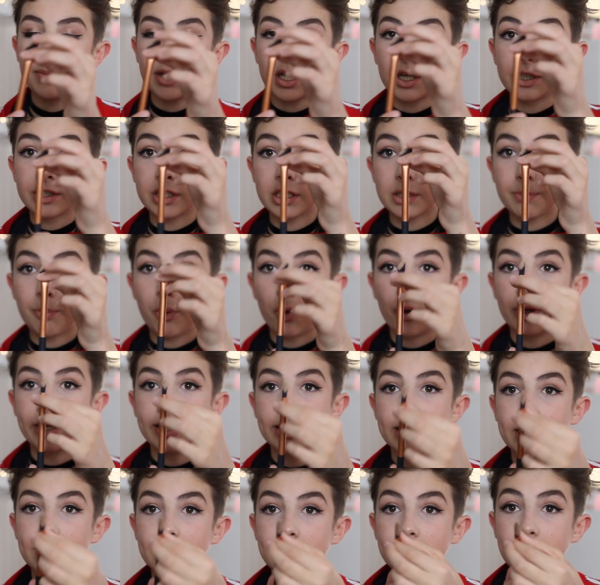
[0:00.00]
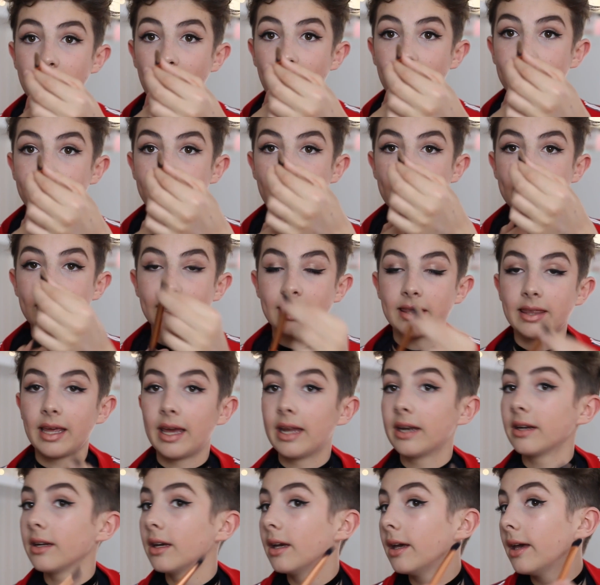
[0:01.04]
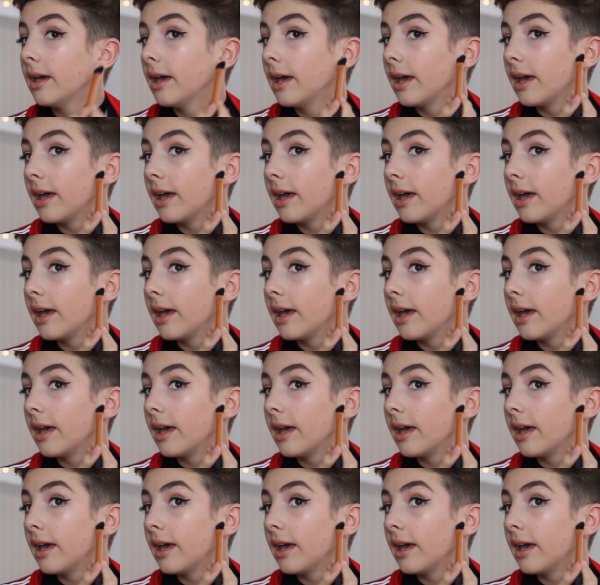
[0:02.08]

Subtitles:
because it's pointed and like thin.